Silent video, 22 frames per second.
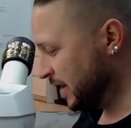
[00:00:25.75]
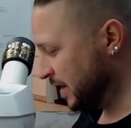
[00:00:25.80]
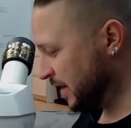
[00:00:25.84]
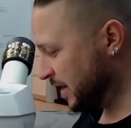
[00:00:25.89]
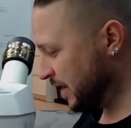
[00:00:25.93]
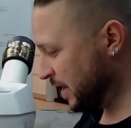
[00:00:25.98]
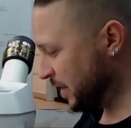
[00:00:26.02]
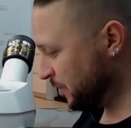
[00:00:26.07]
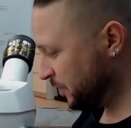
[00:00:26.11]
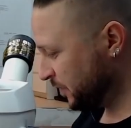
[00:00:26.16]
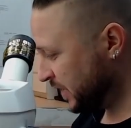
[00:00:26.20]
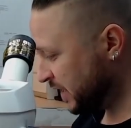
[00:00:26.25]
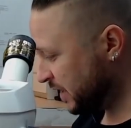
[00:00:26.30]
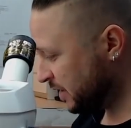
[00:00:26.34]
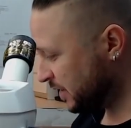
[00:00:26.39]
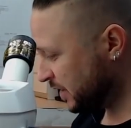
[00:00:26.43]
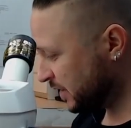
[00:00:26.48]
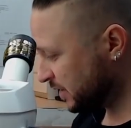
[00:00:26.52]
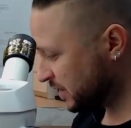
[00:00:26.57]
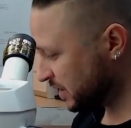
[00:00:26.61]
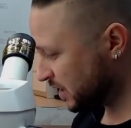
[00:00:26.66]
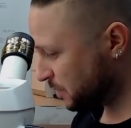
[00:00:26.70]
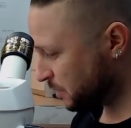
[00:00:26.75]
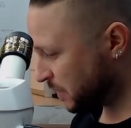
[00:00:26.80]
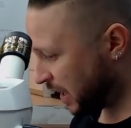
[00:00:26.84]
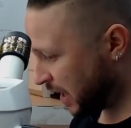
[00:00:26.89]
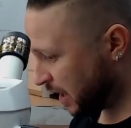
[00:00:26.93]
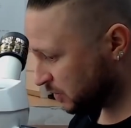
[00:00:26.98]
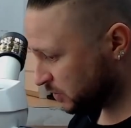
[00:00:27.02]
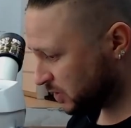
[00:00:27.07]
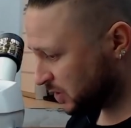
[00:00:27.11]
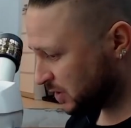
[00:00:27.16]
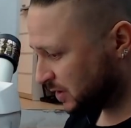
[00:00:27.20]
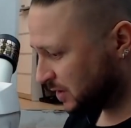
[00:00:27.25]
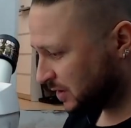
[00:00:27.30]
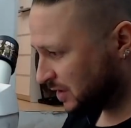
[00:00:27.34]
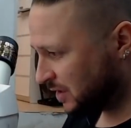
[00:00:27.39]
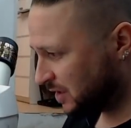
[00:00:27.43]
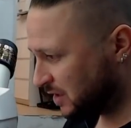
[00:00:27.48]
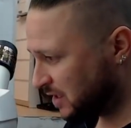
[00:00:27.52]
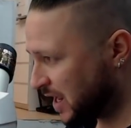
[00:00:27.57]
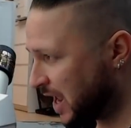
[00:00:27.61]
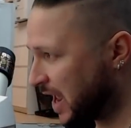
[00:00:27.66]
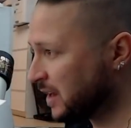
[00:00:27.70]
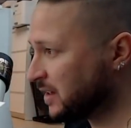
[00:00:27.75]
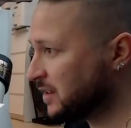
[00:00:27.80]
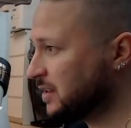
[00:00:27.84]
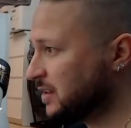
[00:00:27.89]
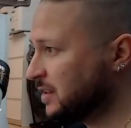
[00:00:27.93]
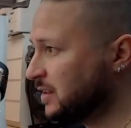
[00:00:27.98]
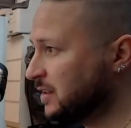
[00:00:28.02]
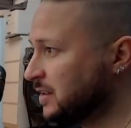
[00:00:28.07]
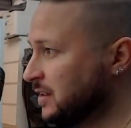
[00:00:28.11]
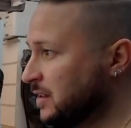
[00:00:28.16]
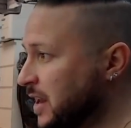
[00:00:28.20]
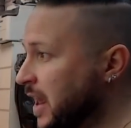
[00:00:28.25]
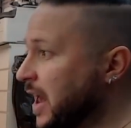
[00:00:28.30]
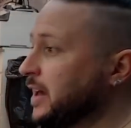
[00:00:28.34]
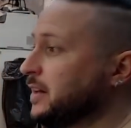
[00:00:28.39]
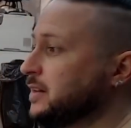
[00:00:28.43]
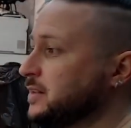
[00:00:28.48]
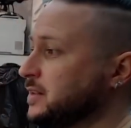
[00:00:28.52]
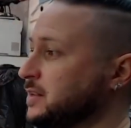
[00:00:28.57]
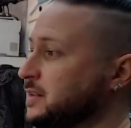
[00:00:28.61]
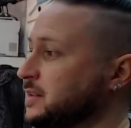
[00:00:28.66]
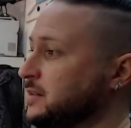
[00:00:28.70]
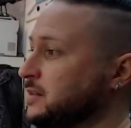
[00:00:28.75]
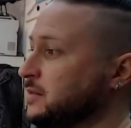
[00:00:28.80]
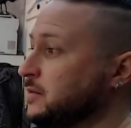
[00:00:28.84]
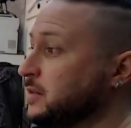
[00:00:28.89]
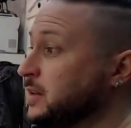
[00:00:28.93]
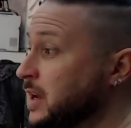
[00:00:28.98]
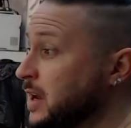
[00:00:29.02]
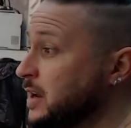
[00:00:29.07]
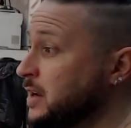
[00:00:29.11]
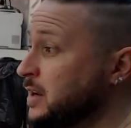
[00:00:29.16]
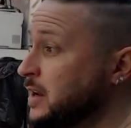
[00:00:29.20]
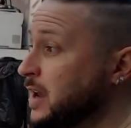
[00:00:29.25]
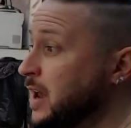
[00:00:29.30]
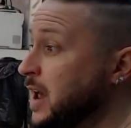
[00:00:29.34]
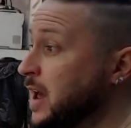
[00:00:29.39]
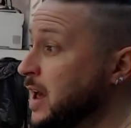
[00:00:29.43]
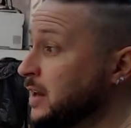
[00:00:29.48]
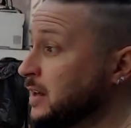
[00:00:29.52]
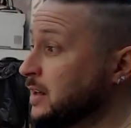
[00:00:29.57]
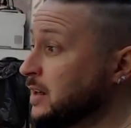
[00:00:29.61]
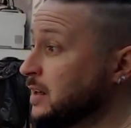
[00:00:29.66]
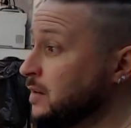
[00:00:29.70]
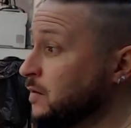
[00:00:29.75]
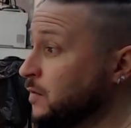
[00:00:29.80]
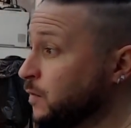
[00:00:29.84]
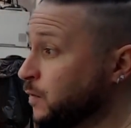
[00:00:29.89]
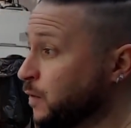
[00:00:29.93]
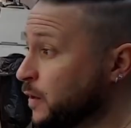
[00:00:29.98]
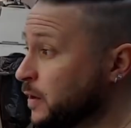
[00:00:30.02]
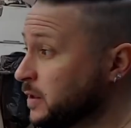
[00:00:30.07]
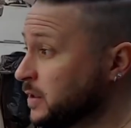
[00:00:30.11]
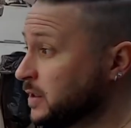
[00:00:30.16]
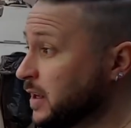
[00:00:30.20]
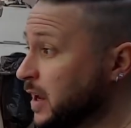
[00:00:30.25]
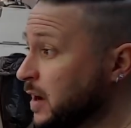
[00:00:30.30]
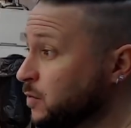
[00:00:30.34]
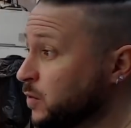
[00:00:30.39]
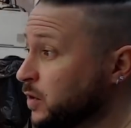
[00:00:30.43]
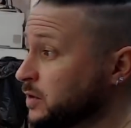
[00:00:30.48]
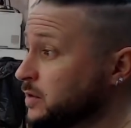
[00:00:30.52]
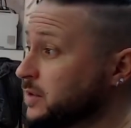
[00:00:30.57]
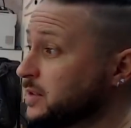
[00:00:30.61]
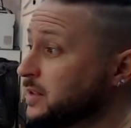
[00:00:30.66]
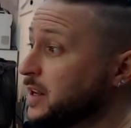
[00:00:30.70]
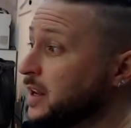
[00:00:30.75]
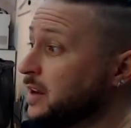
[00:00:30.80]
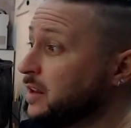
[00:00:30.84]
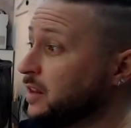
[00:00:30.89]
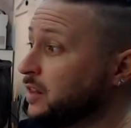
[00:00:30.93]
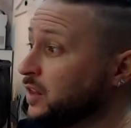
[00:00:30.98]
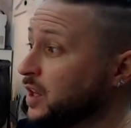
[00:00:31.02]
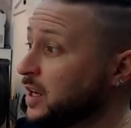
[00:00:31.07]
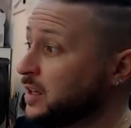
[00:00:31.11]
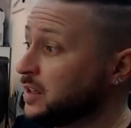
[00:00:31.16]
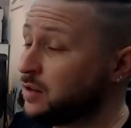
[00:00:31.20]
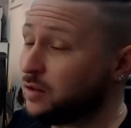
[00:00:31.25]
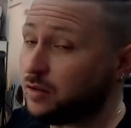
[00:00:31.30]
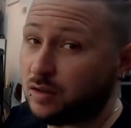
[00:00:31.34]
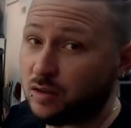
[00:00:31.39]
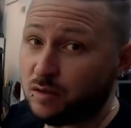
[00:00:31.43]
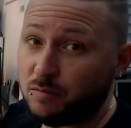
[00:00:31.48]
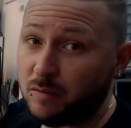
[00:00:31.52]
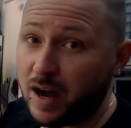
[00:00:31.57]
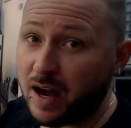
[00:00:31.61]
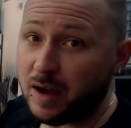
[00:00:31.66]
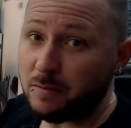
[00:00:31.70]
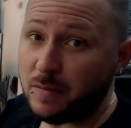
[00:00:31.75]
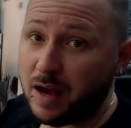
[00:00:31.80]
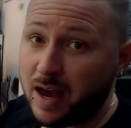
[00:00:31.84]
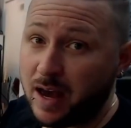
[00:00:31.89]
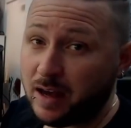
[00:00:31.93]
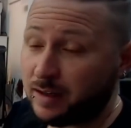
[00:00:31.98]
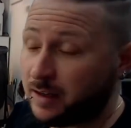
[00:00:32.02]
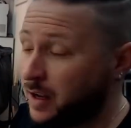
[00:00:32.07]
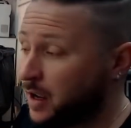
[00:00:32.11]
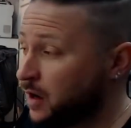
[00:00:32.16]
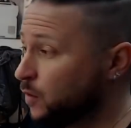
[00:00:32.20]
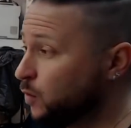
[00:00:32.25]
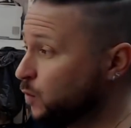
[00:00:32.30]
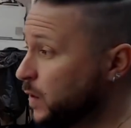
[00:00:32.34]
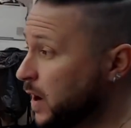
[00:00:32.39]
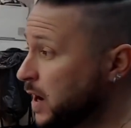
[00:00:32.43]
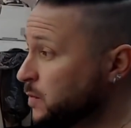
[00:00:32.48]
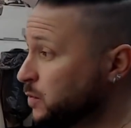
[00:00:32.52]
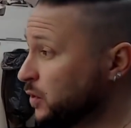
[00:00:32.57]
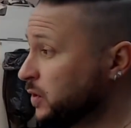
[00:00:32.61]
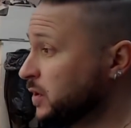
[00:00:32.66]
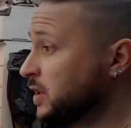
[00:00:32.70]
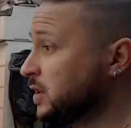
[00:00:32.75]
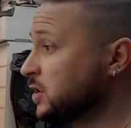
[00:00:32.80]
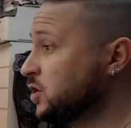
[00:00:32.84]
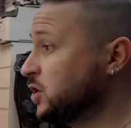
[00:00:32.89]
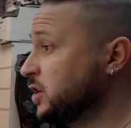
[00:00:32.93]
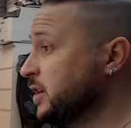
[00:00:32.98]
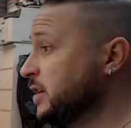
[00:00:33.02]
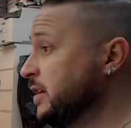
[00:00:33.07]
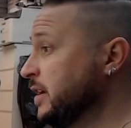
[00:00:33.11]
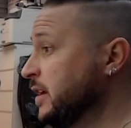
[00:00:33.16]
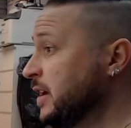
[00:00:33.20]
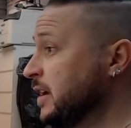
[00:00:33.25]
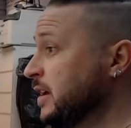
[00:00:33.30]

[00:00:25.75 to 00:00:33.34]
Yeah, it's about dead NANDs, okay? And first I want to say thank you to my man Wayne Bonici.